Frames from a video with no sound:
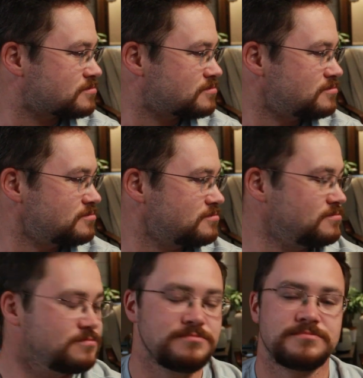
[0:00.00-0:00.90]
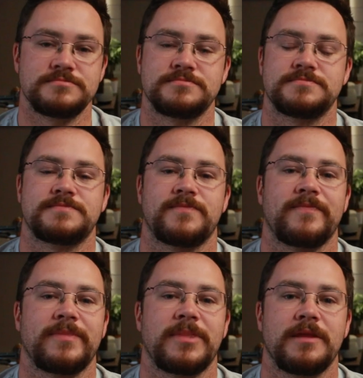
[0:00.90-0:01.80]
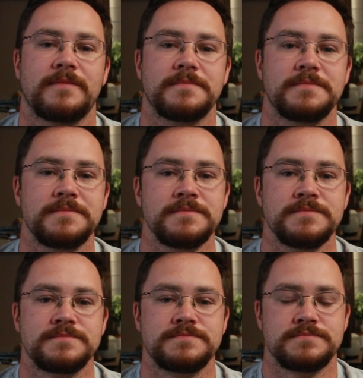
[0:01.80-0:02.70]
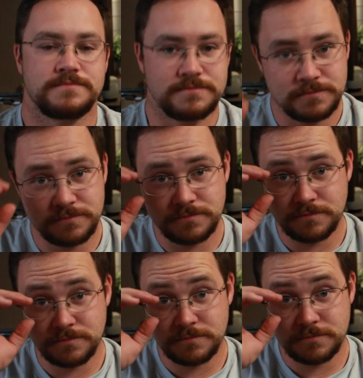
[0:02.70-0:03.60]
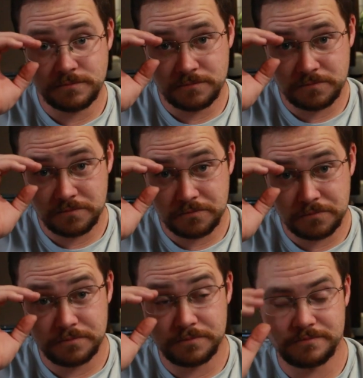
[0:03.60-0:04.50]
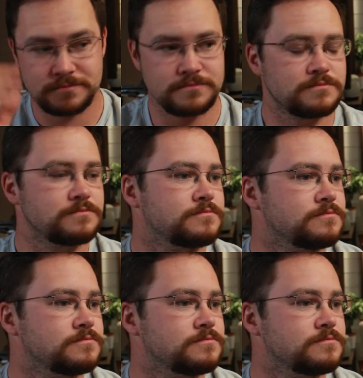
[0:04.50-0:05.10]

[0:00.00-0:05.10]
[no speech]